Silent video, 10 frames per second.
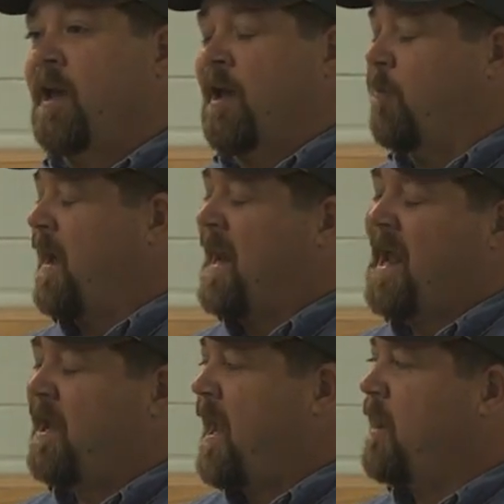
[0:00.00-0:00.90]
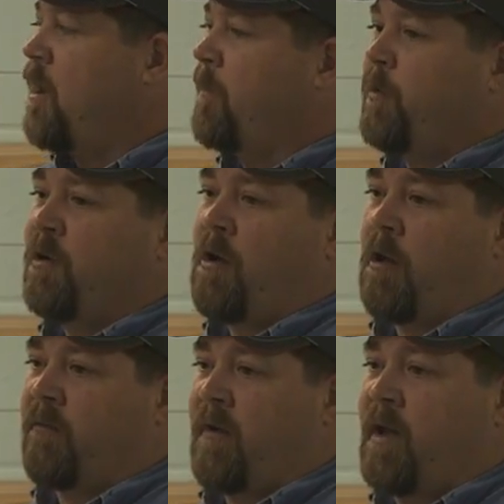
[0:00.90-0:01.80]
And I cannot put a
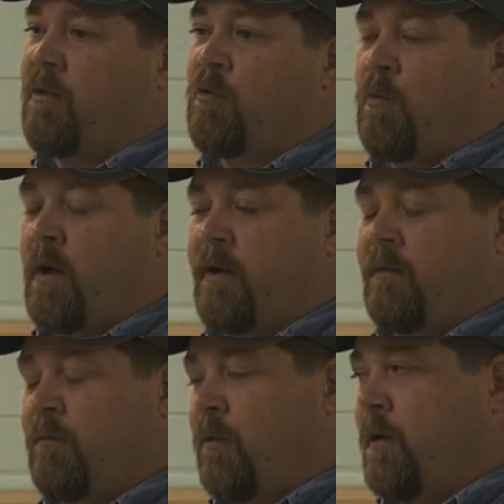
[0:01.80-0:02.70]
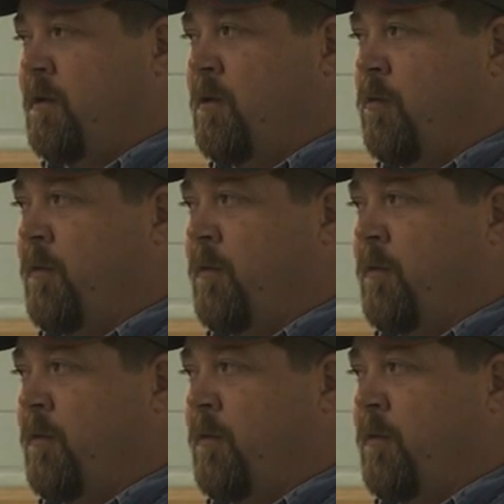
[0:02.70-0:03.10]
dollar value on what it you know,